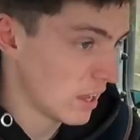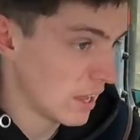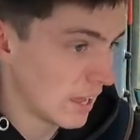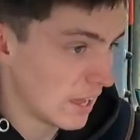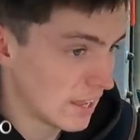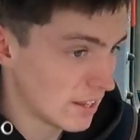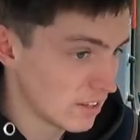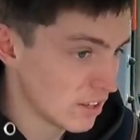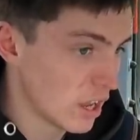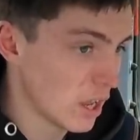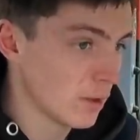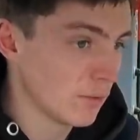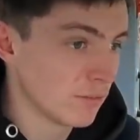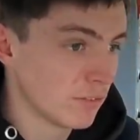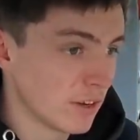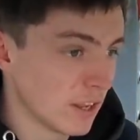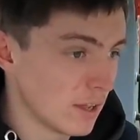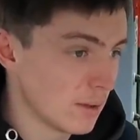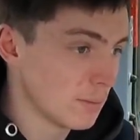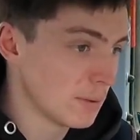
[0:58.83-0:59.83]
and
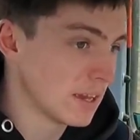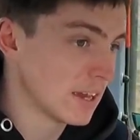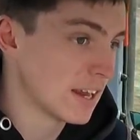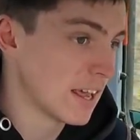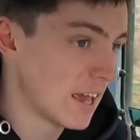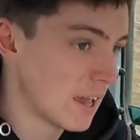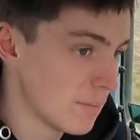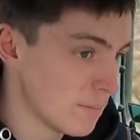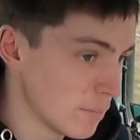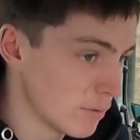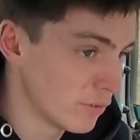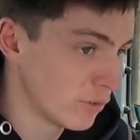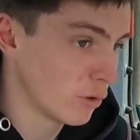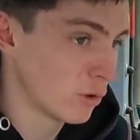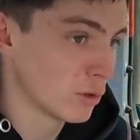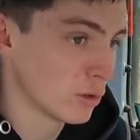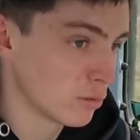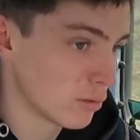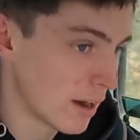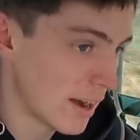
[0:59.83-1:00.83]
hopefully we get it in
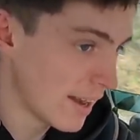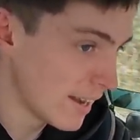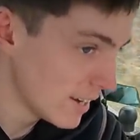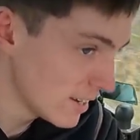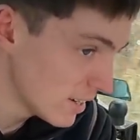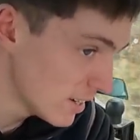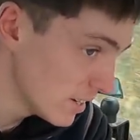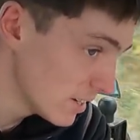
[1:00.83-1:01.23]
before the rain.